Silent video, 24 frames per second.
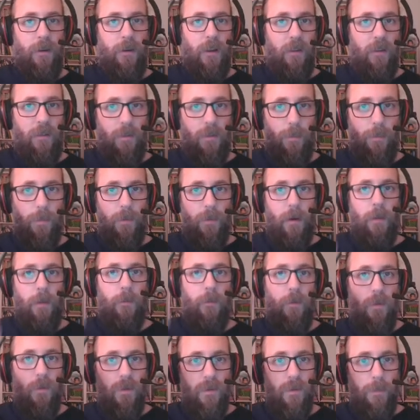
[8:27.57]
Because the
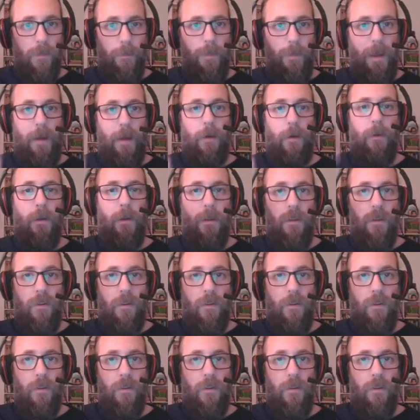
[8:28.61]
prompt was about